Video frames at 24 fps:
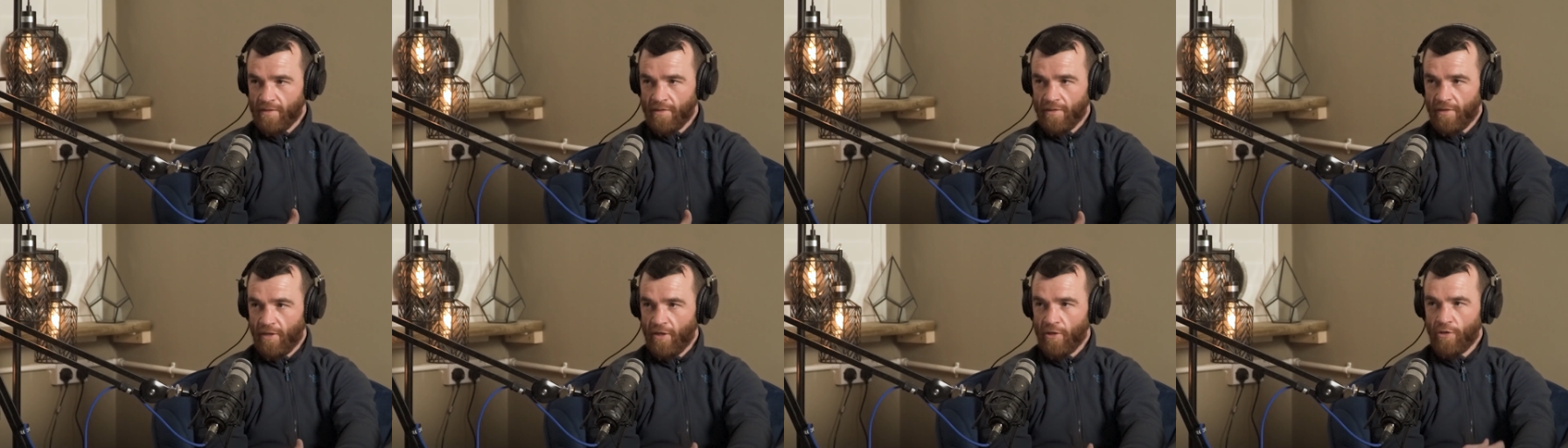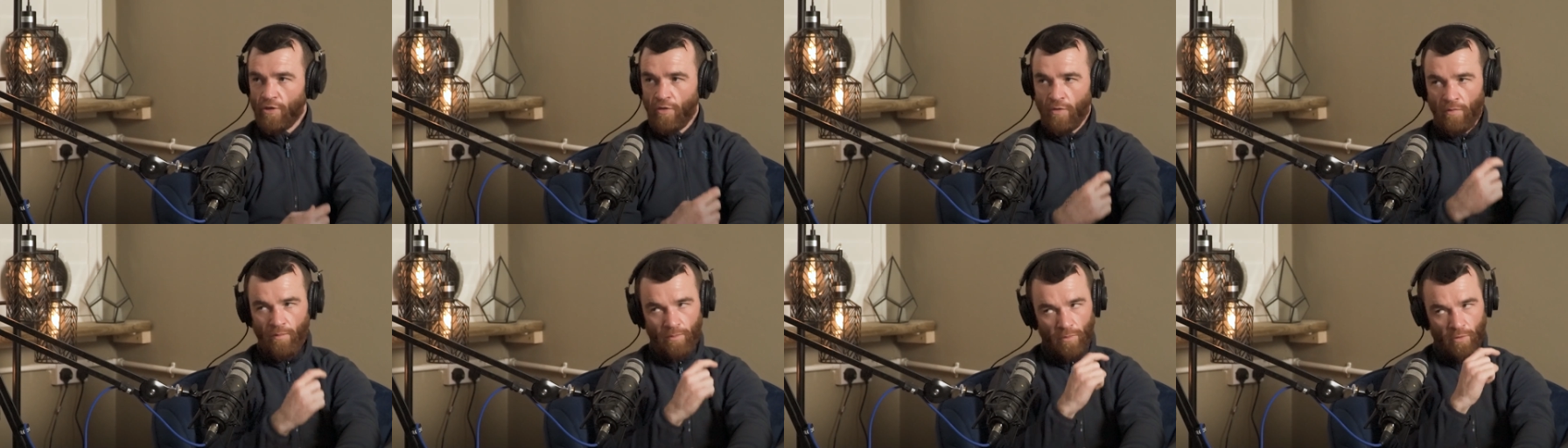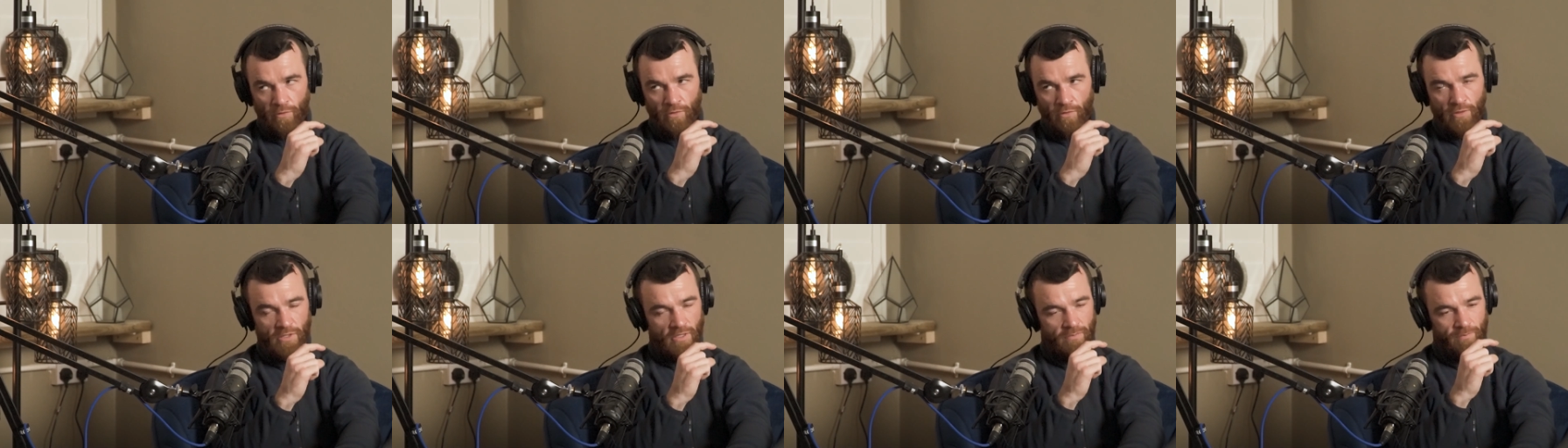You know, I do a
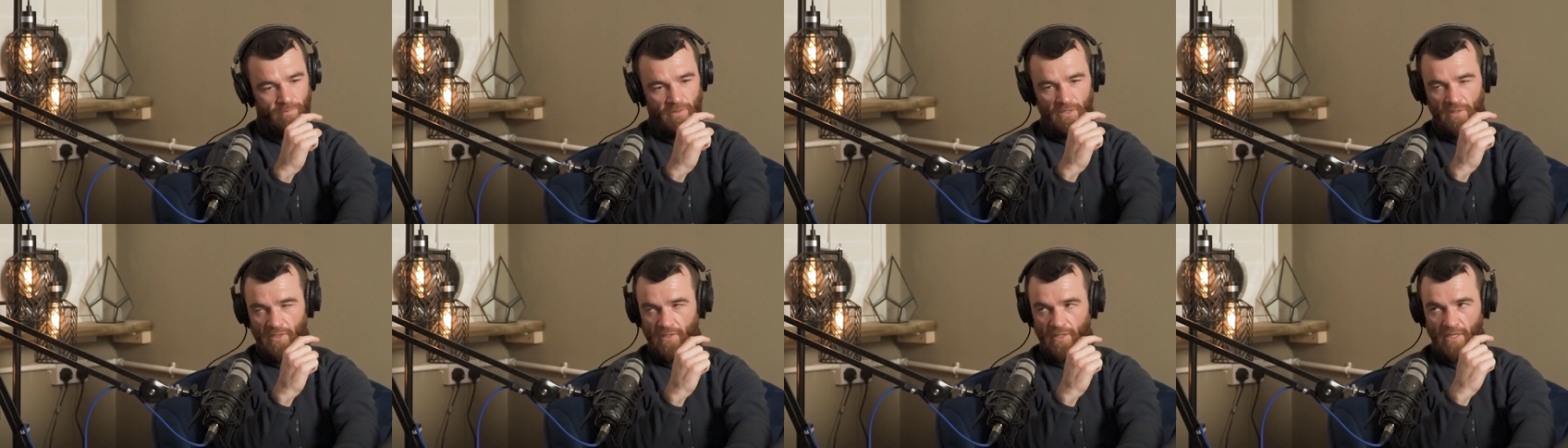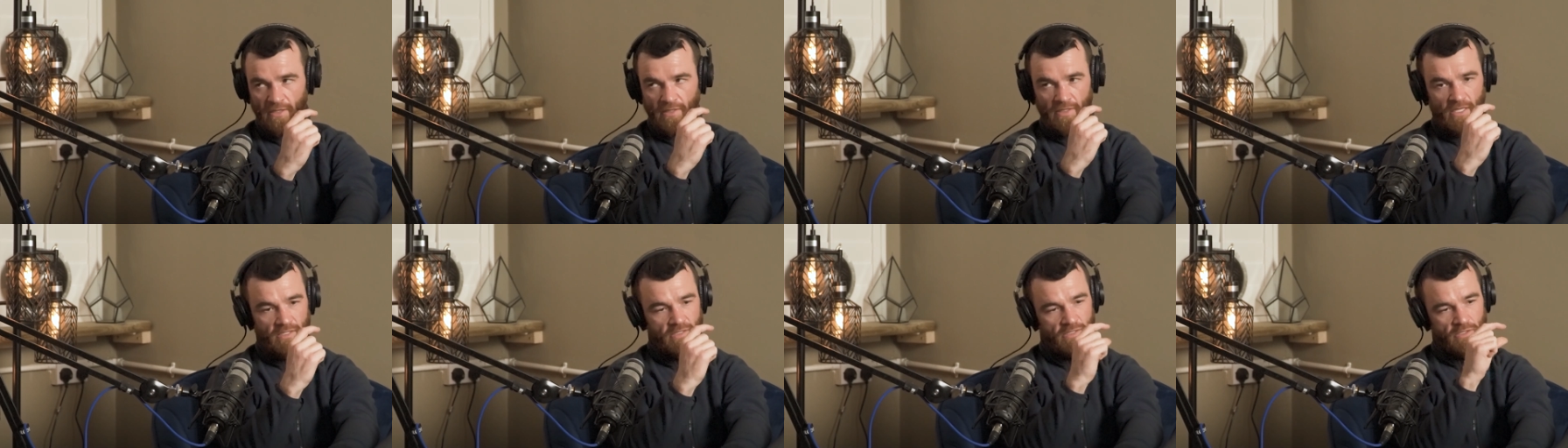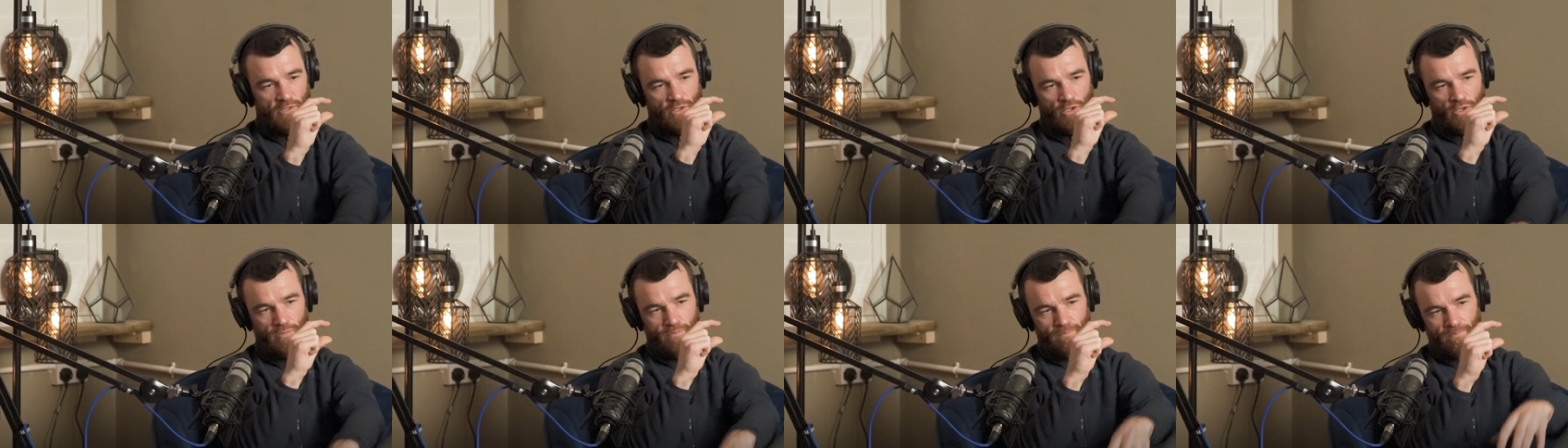blood piss test, lad, and
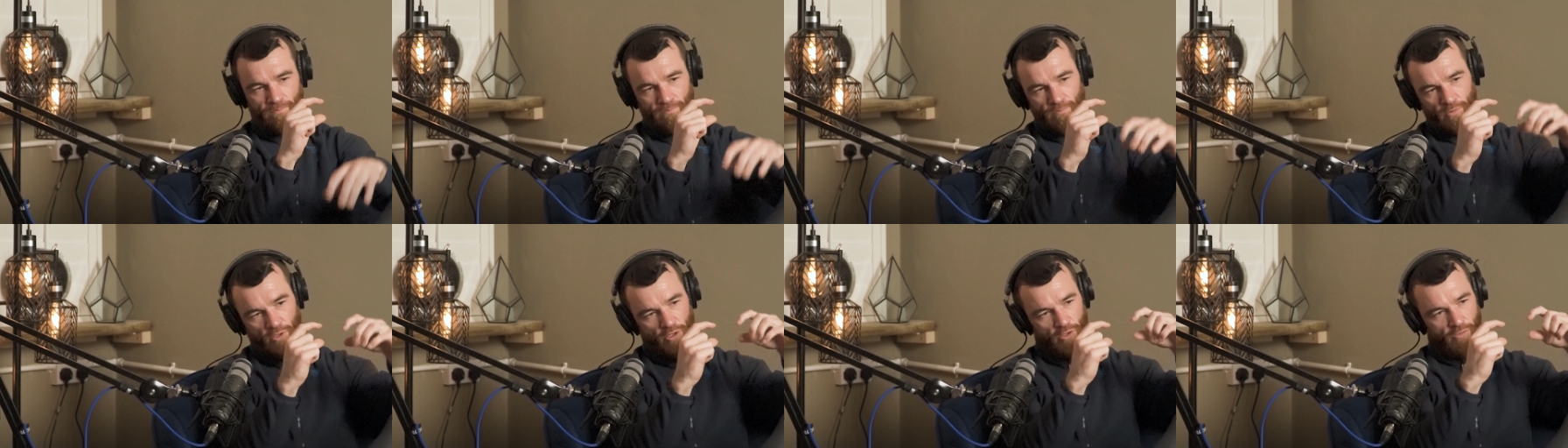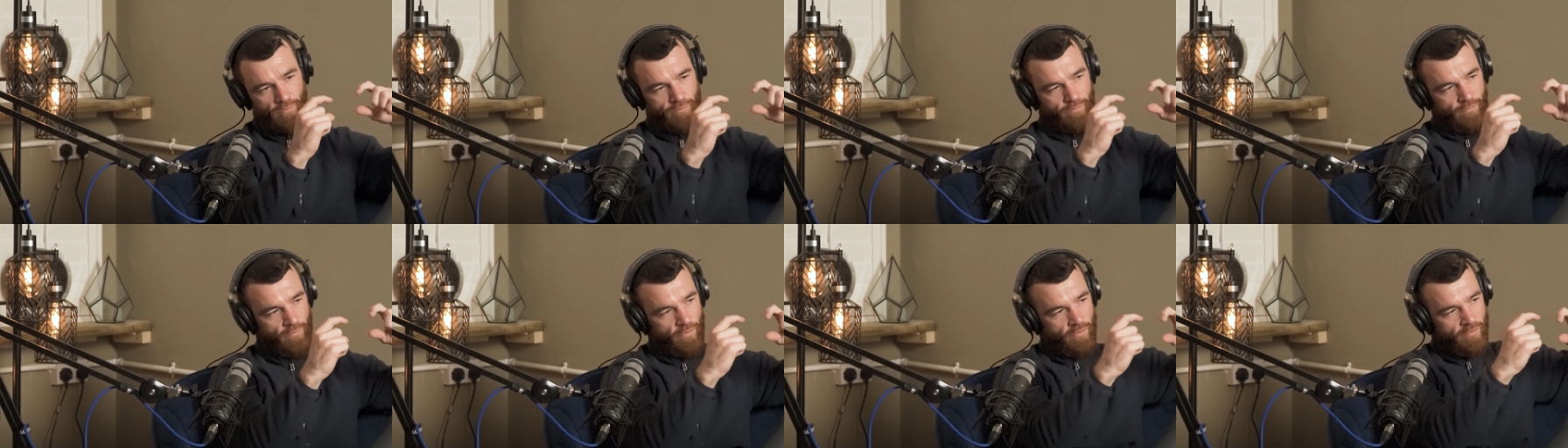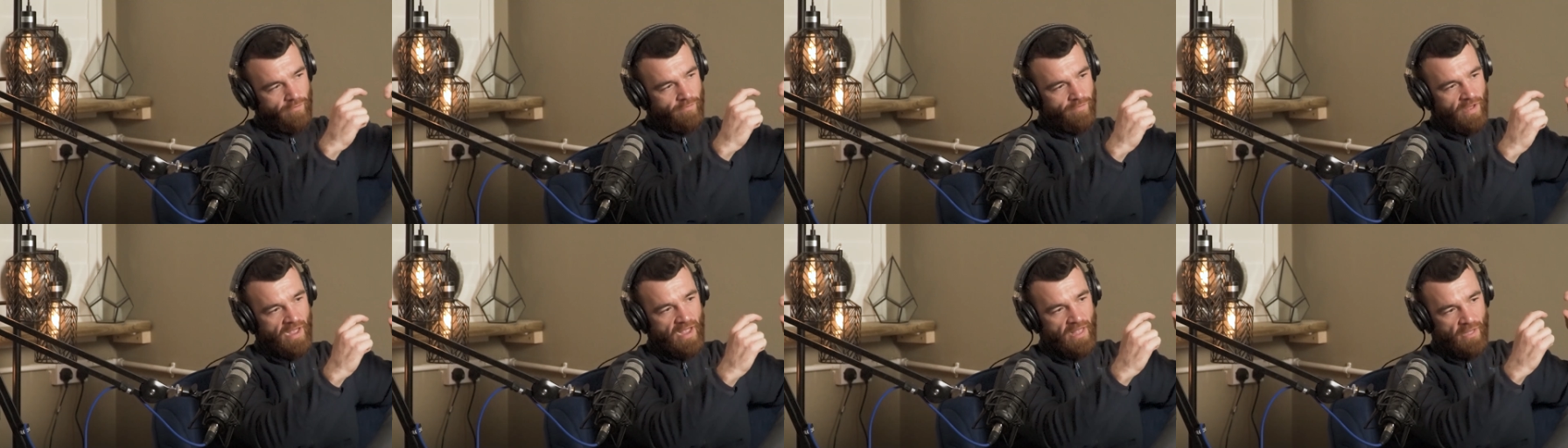it's just 2 fucking
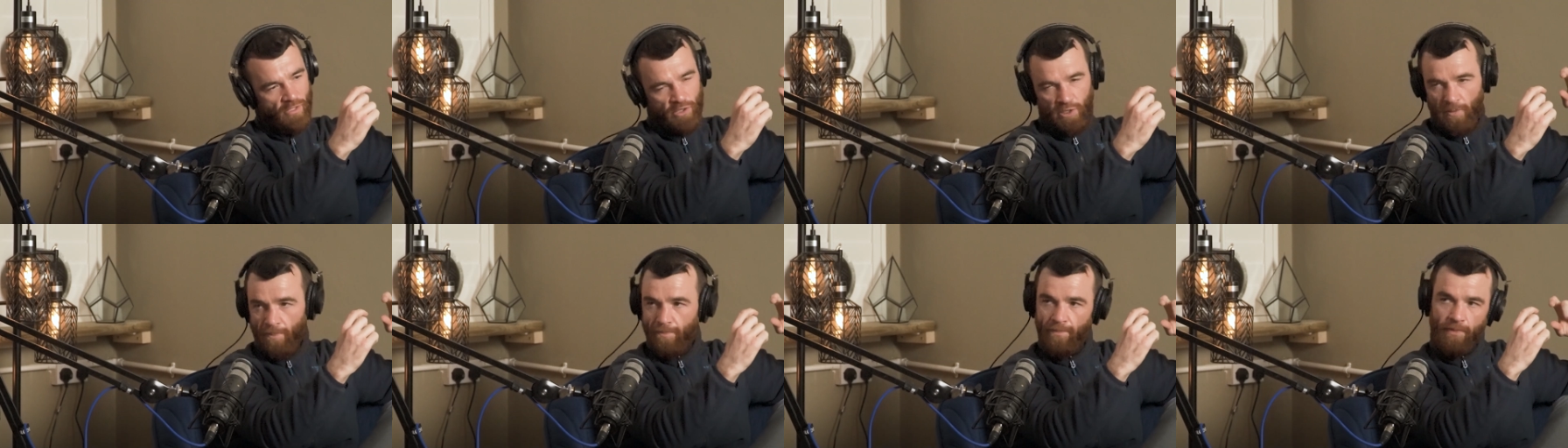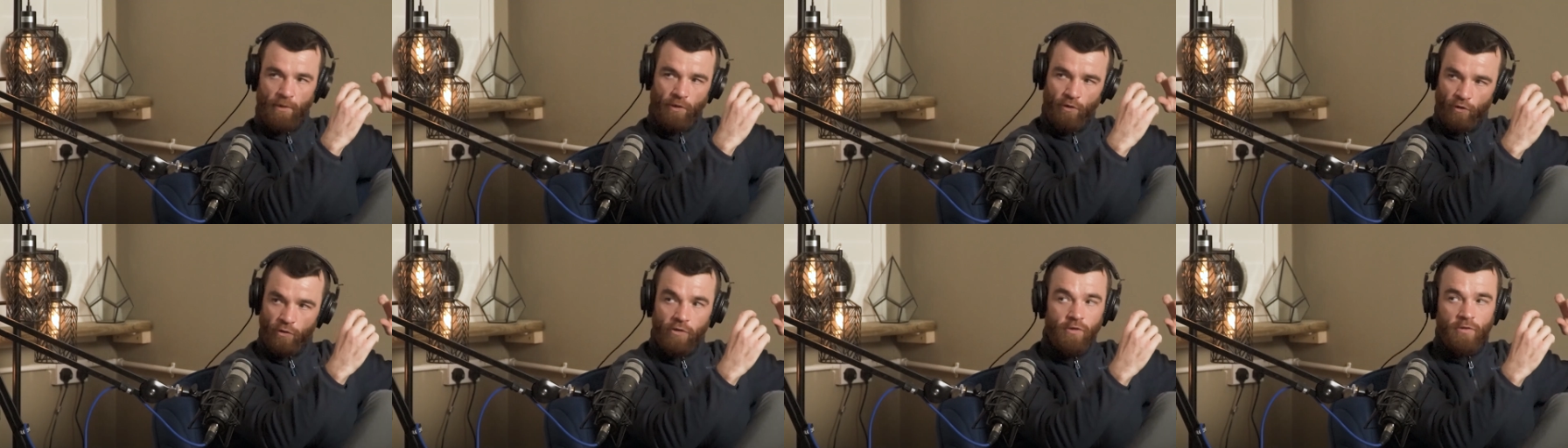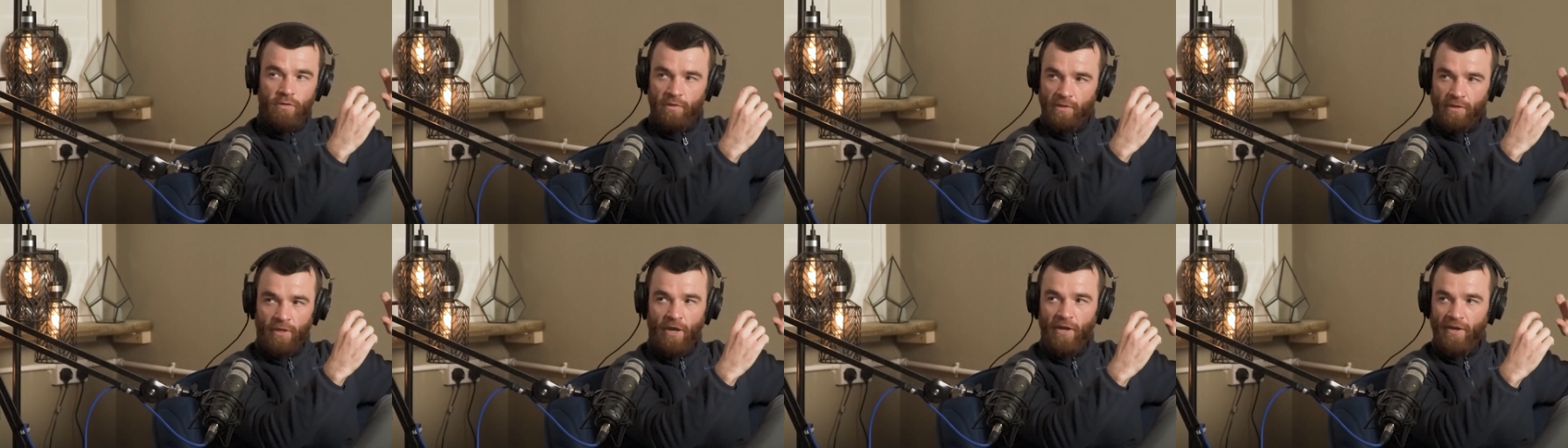vials of blood,
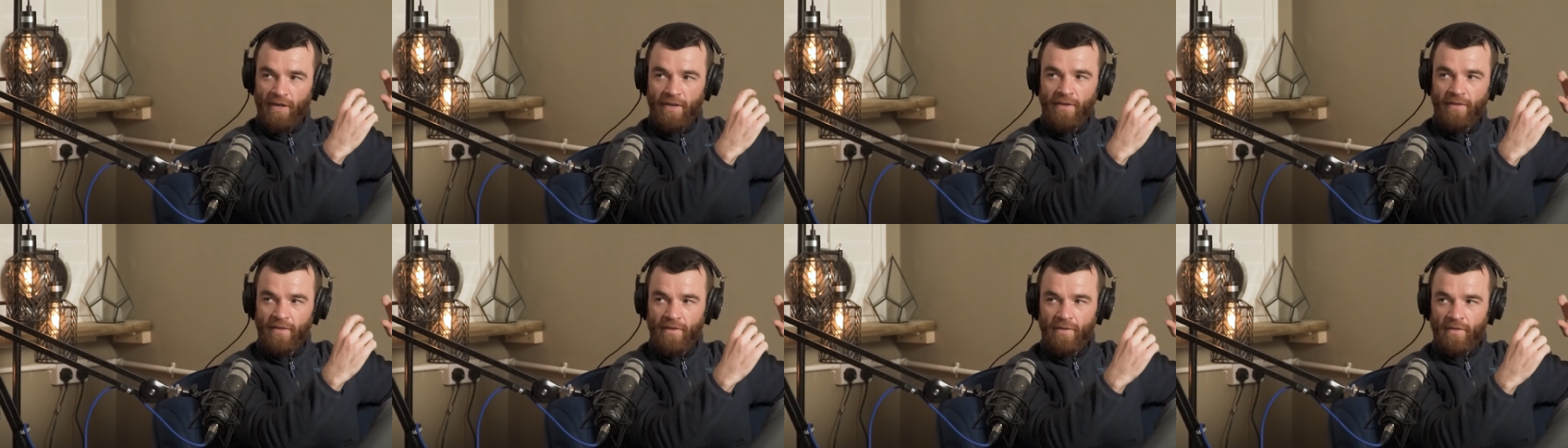you know?